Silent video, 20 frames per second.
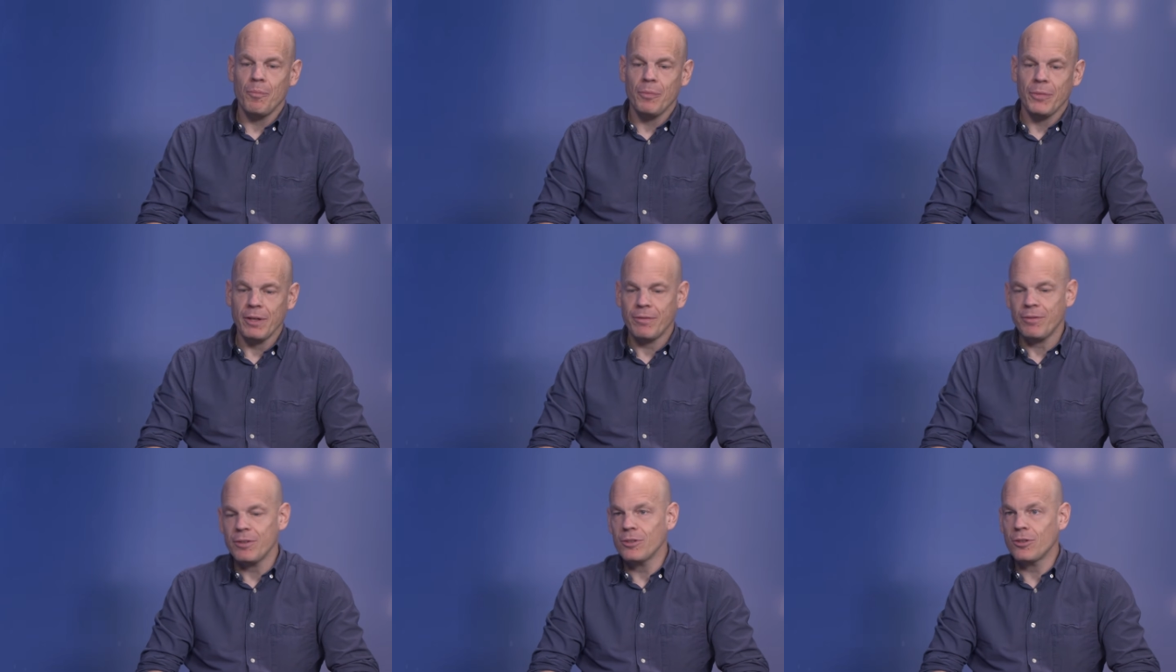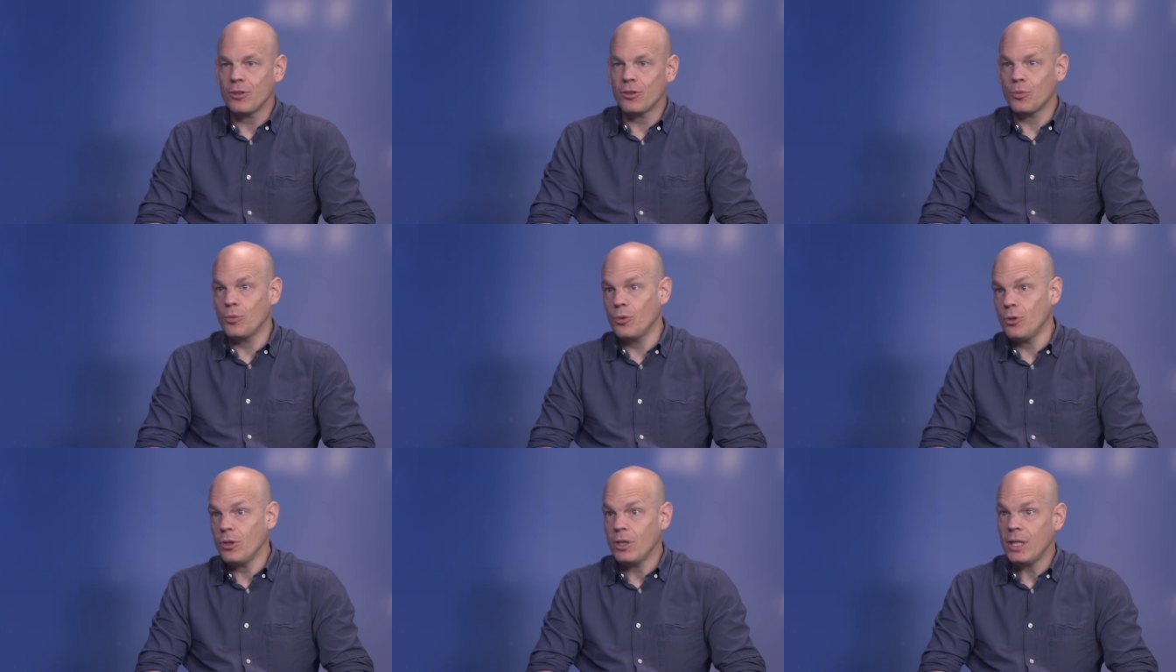differences
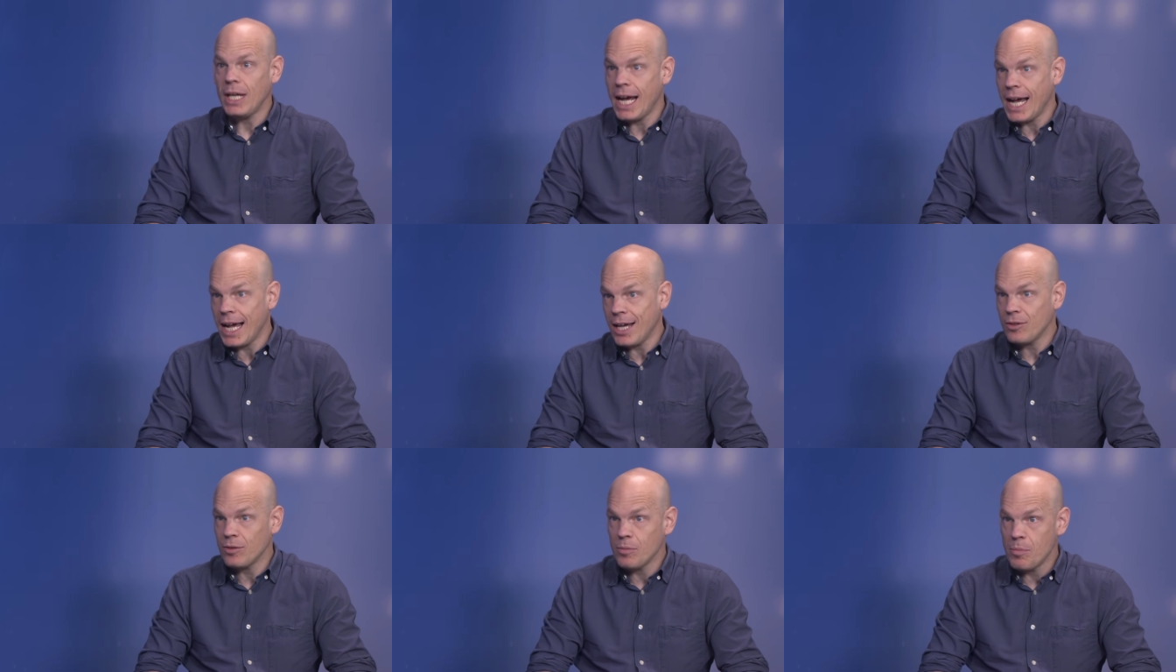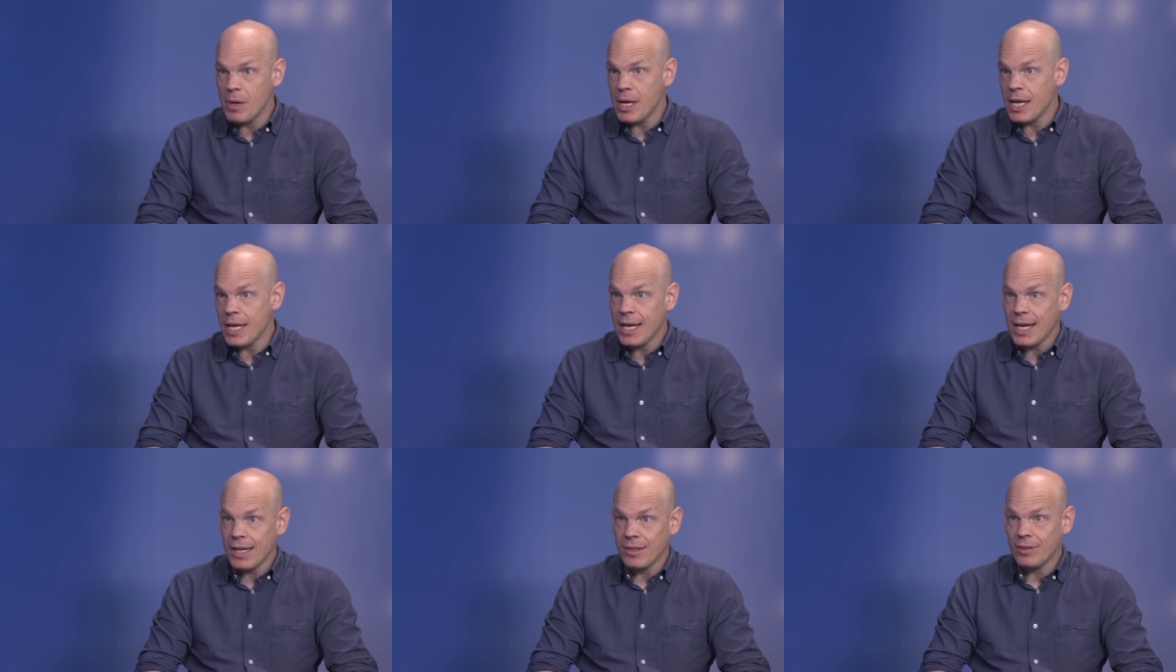weren't as
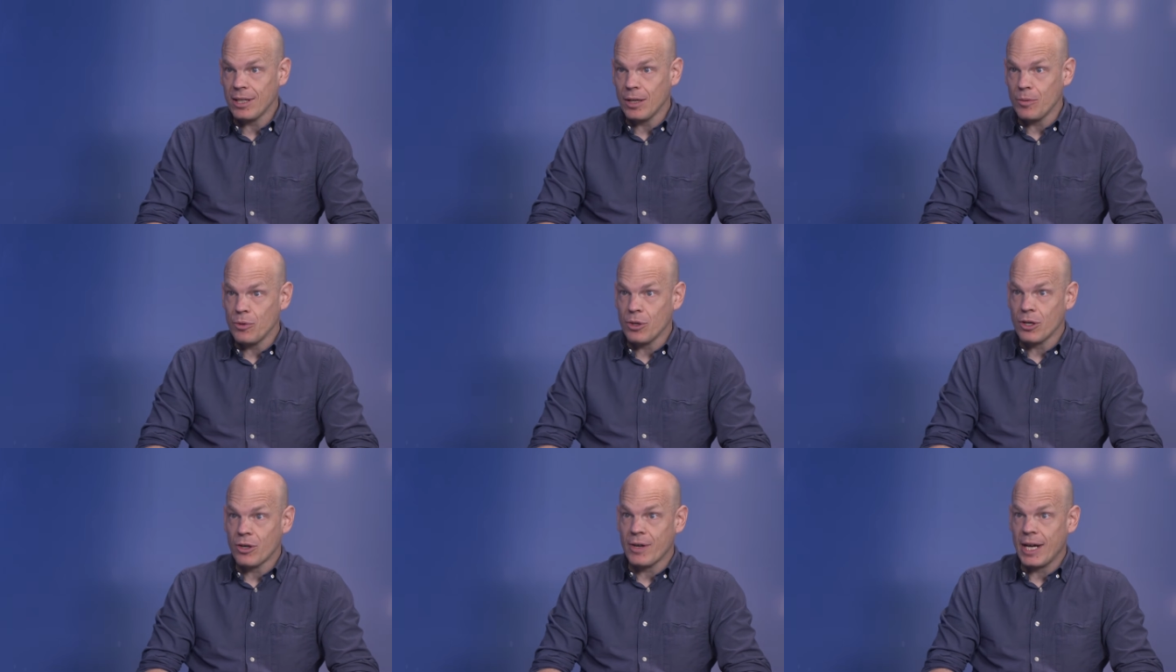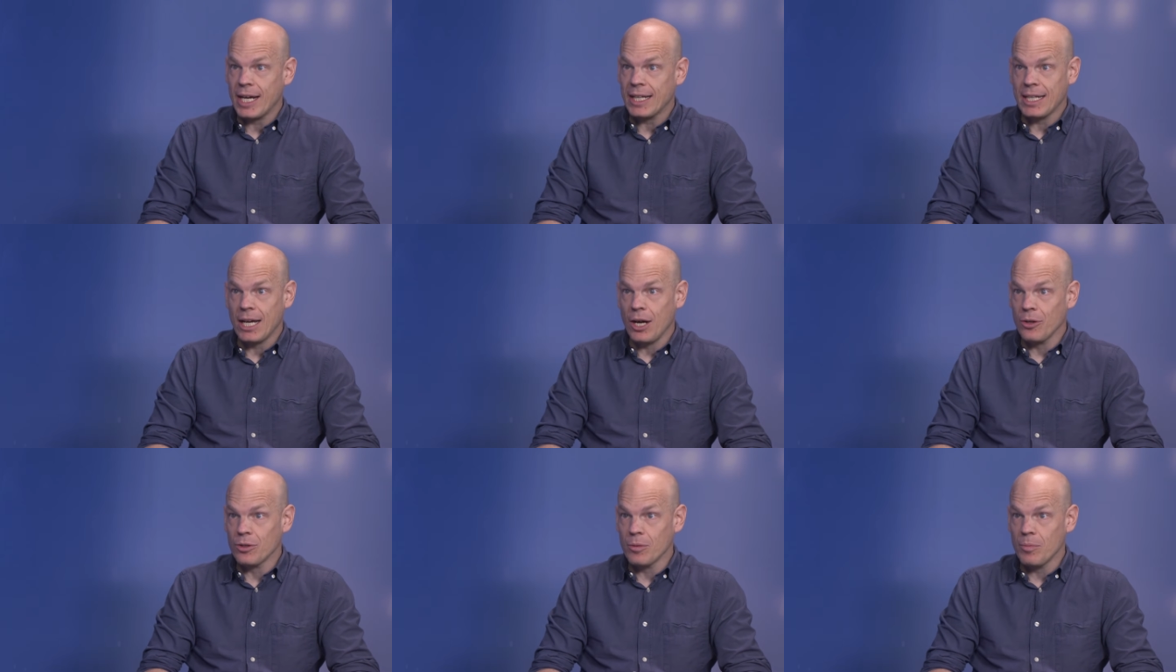big as they were
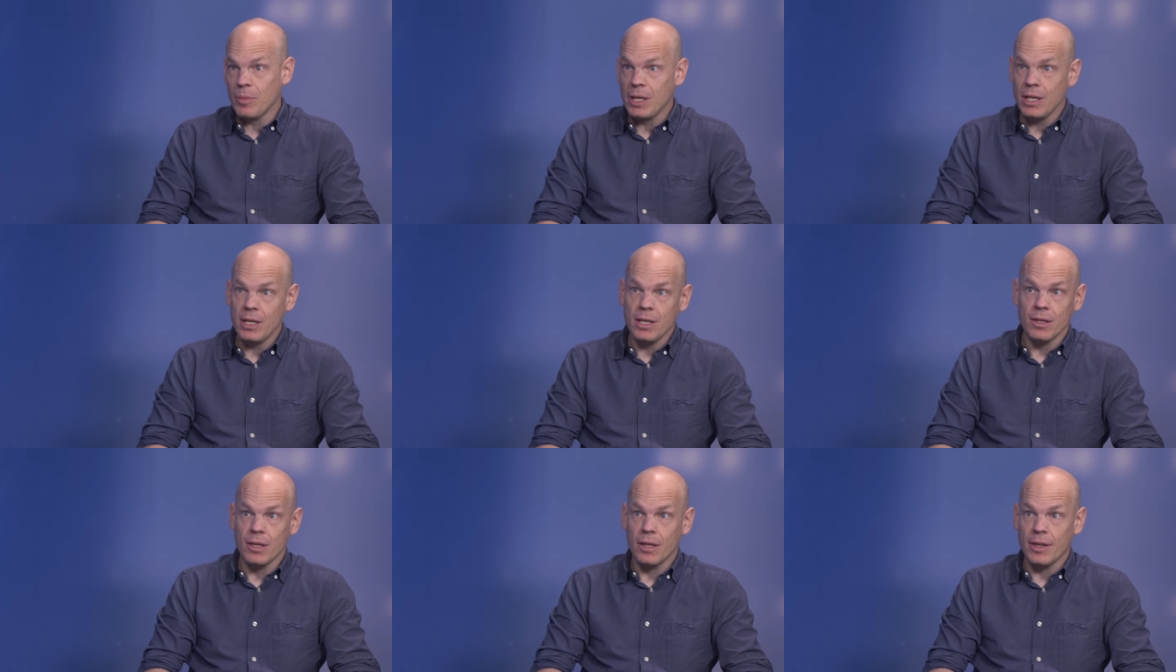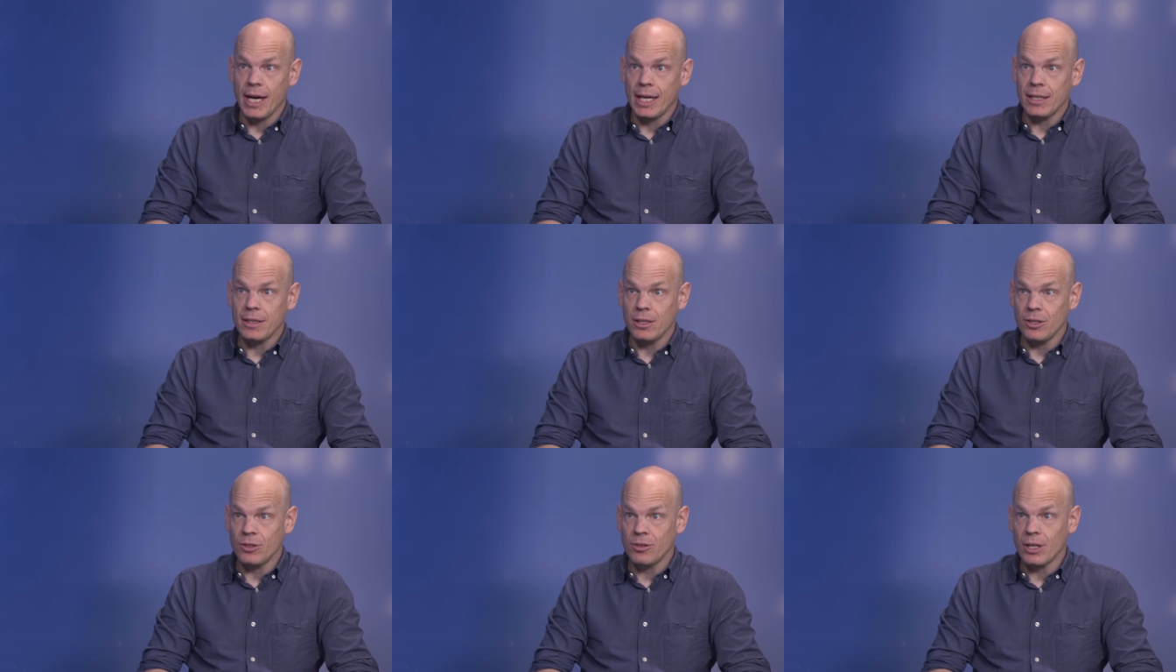cranked out to be in the
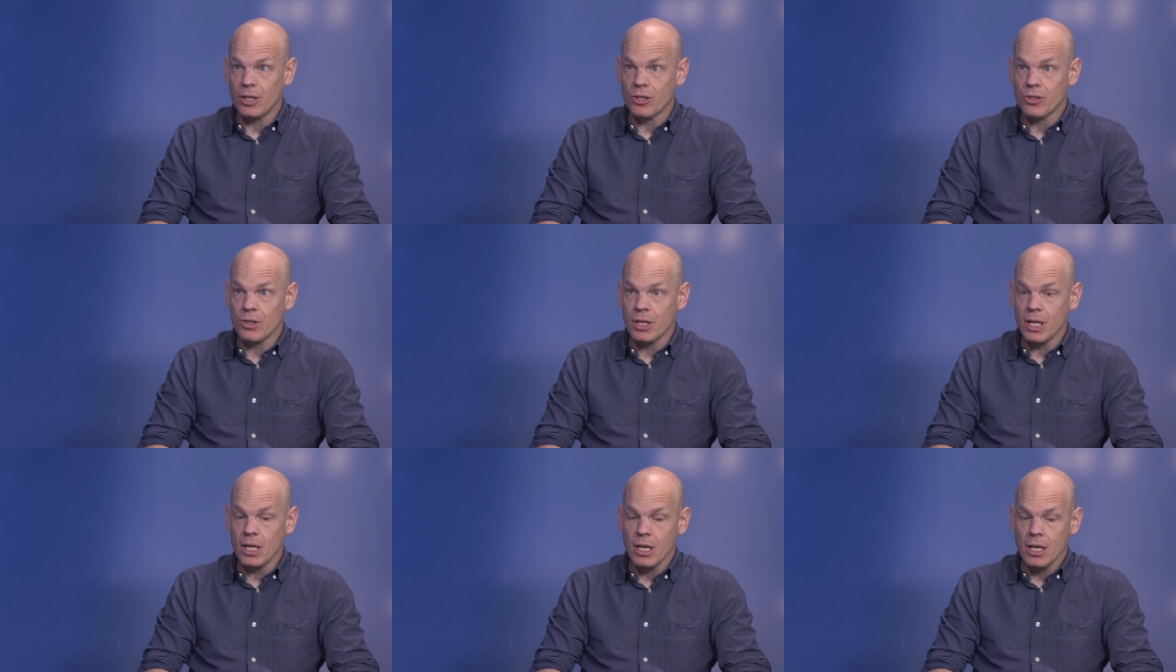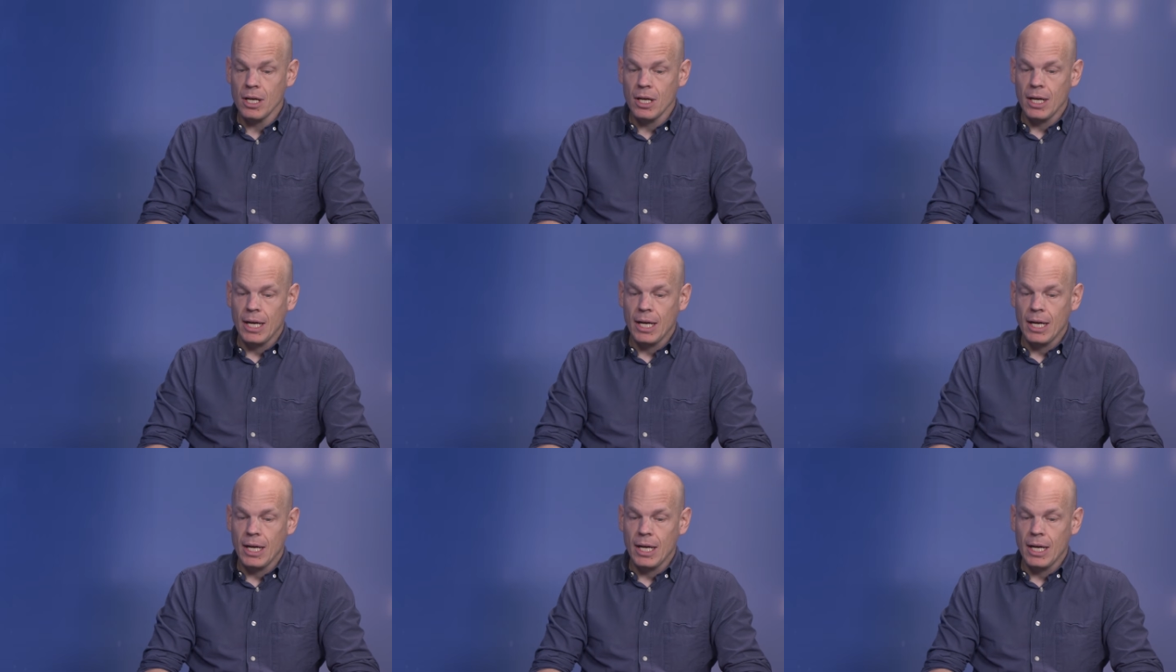19th century,